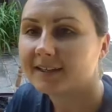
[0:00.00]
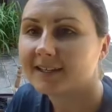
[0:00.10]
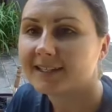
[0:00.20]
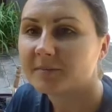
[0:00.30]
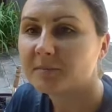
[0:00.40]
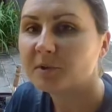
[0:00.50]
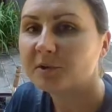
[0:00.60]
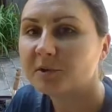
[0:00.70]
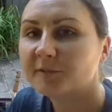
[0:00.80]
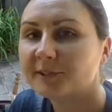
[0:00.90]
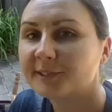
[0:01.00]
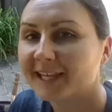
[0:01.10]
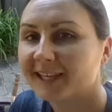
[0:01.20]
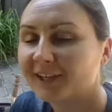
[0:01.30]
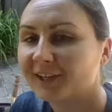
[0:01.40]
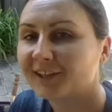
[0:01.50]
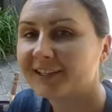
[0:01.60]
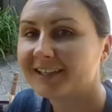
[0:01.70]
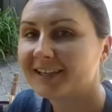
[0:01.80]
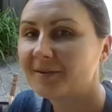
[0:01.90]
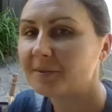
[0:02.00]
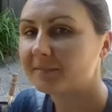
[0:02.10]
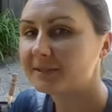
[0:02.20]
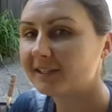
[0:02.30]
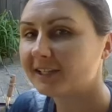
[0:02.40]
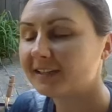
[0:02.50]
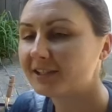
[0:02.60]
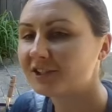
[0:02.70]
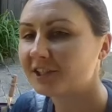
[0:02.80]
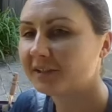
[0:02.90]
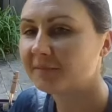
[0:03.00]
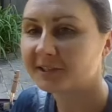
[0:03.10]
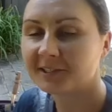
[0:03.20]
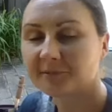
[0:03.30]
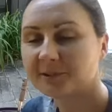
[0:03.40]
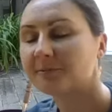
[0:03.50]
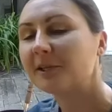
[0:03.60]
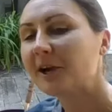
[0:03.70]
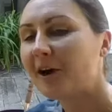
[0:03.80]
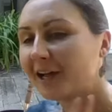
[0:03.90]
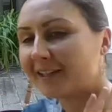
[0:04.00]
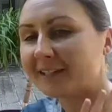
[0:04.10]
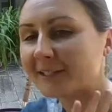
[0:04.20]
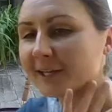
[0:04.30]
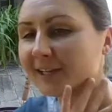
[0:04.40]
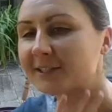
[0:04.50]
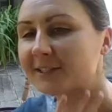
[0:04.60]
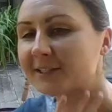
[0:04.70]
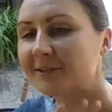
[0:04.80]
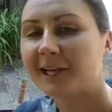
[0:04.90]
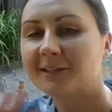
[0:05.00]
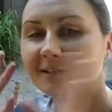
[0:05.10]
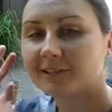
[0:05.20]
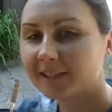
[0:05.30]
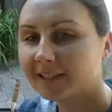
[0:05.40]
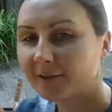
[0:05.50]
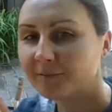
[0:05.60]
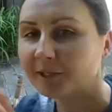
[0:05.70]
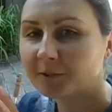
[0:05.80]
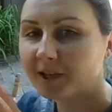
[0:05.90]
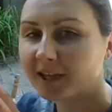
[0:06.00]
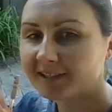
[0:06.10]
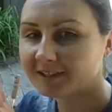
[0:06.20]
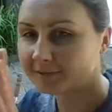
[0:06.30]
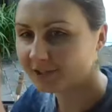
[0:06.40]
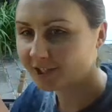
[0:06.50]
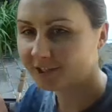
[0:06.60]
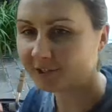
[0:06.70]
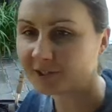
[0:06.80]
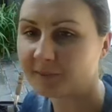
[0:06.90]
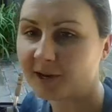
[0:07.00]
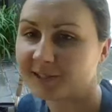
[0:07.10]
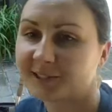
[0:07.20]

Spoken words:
It's a beautiful day here, but I'm sitting in the shade because it was really hot in the sun, so I had to relocate to a shadier spot.